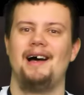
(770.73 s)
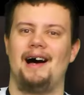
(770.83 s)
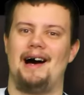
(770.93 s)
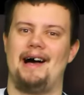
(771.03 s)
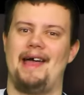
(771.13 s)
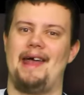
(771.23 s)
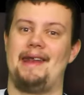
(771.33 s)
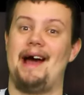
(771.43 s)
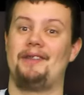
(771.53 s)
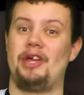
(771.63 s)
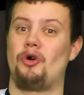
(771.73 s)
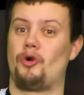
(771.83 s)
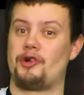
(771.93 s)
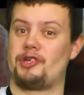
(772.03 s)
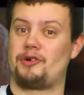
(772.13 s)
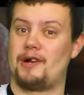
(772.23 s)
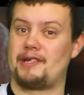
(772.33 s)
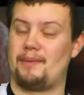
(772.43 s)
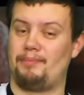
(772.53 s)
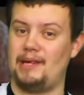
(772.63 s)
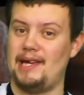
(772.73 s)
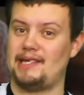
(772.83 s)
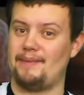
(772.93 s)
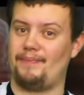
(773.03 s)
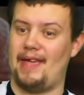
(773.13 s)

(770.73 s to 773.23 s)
And now the origin story is complete,